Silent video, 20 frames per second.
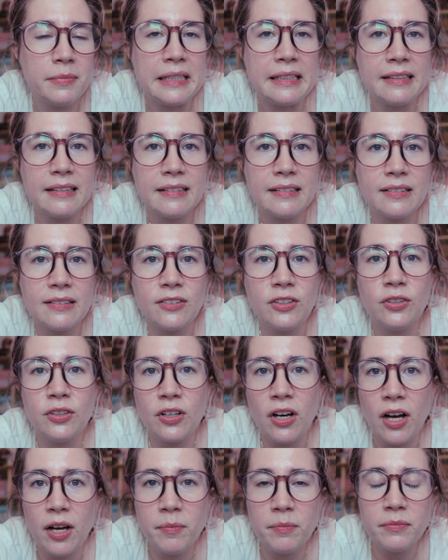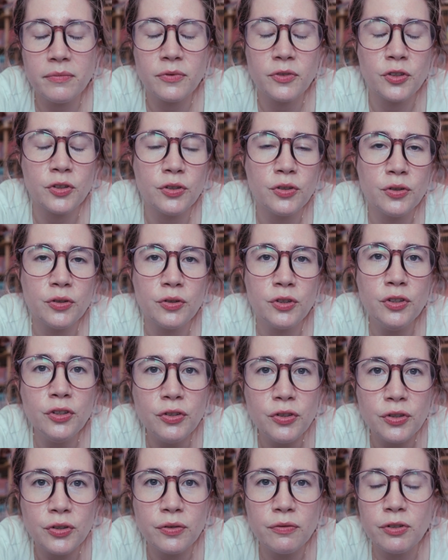Because you come to
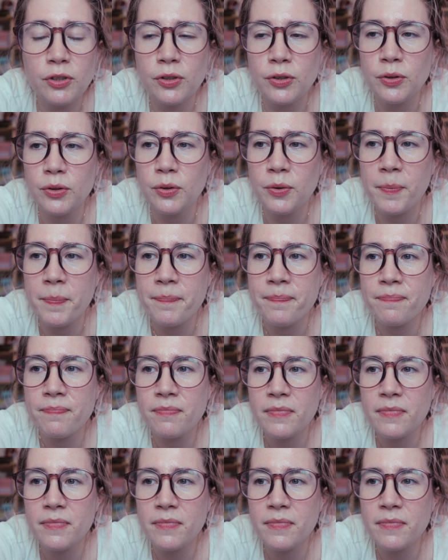YouTube to